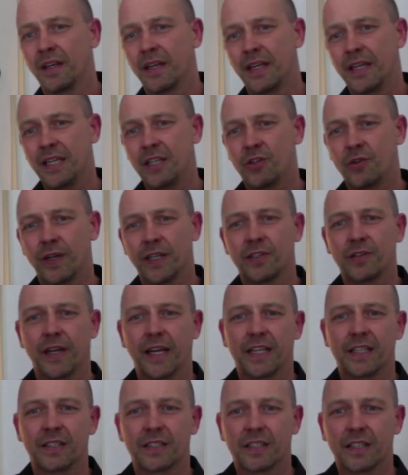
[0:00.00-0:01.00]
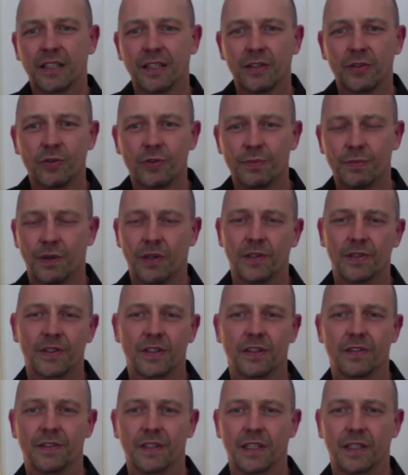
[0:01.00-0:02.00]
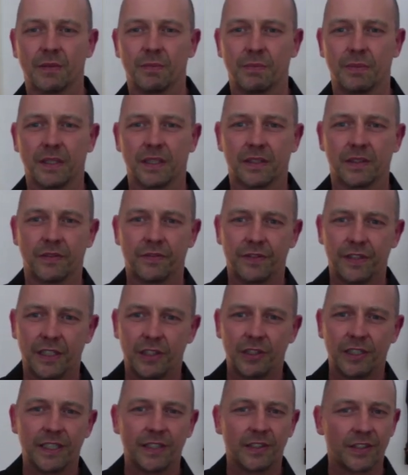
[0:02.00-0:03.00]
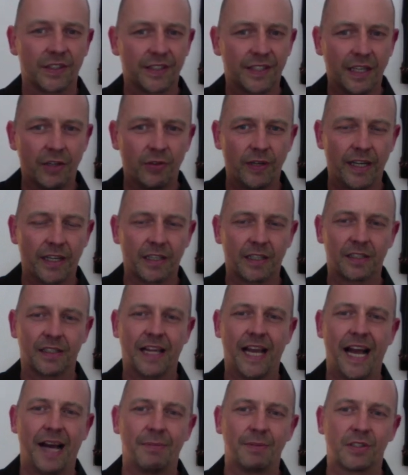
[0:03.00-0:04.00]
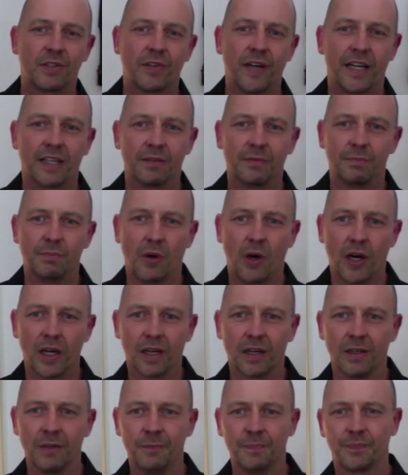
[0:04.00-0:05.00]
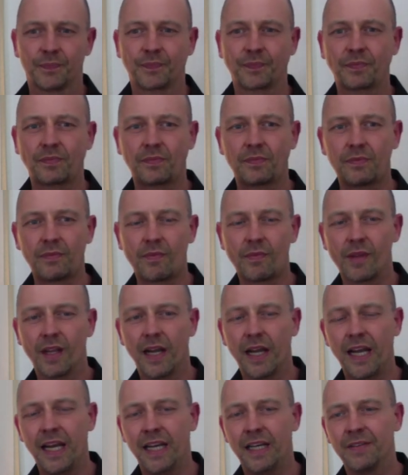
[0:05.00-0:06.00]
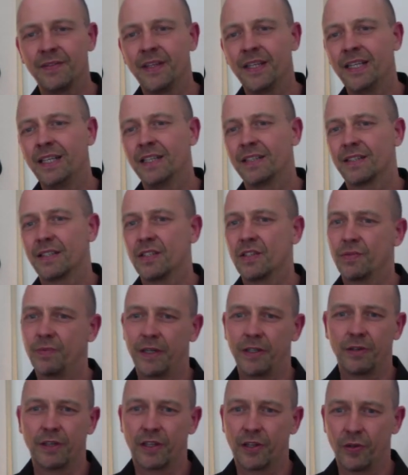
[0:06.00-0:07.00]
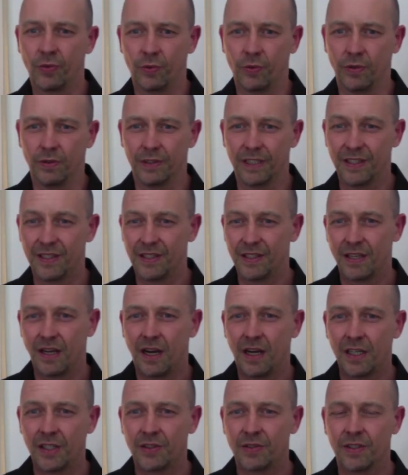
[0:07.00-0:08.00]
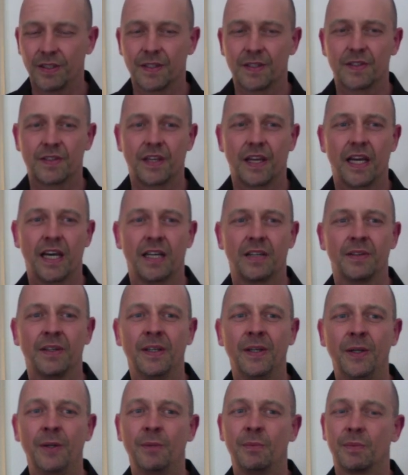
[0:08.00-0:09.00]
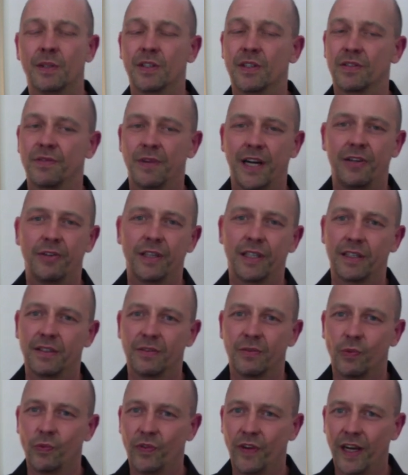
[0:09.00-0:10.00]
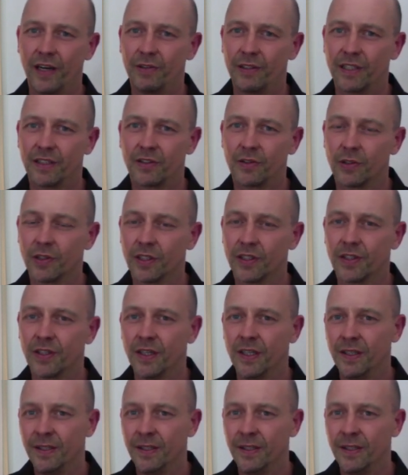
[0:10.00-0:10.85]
he tried to exclude most of it and build a very theoretical, abstract model. And this is very cool. This is hard to understand, but it's very, very good